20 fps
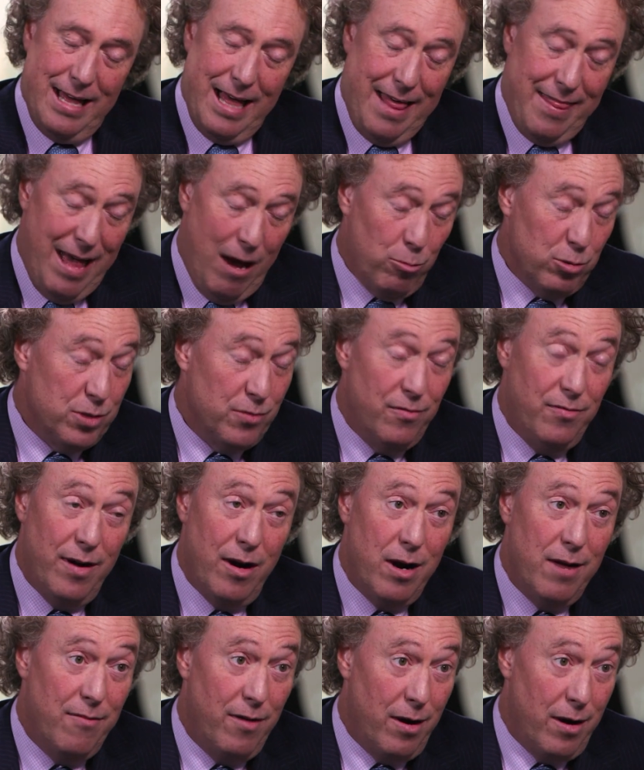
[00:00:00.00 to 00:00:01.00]
That was very,
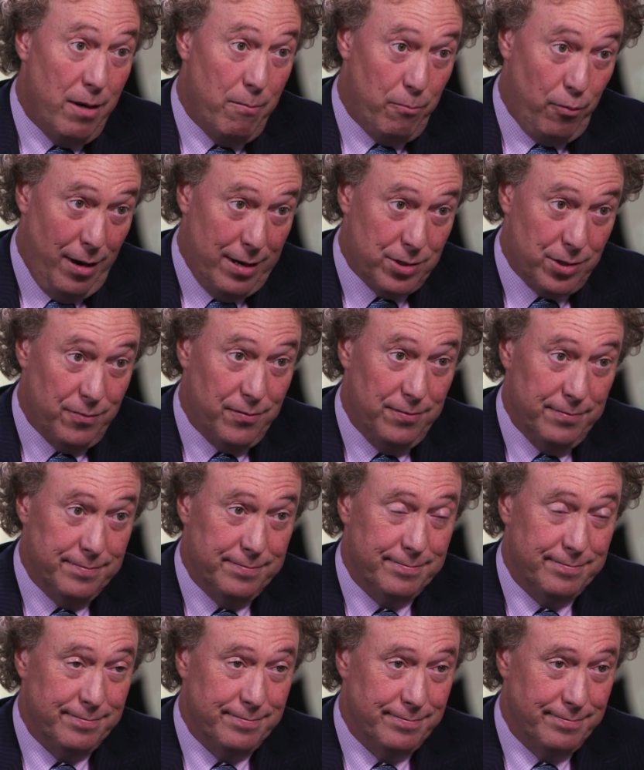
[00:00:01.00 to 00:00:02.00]
very impressive. Thank you very
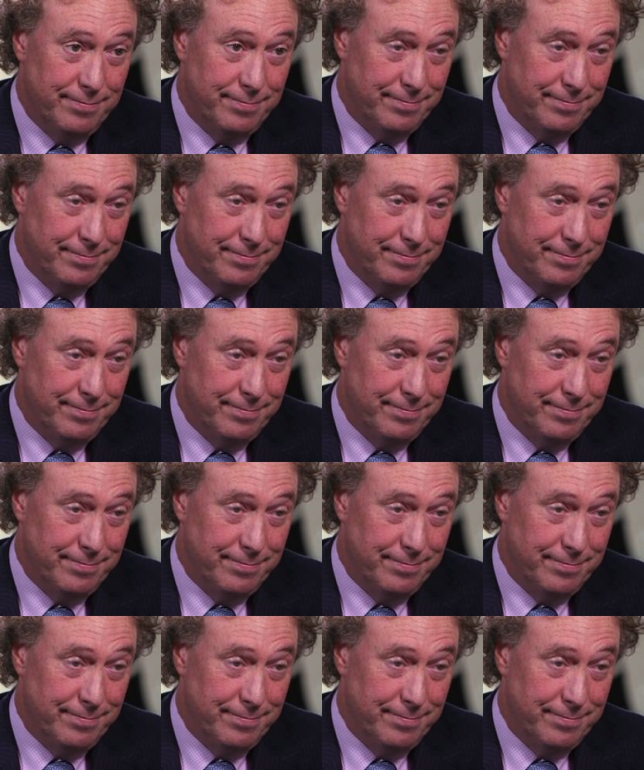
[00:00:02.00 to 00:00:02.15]
much.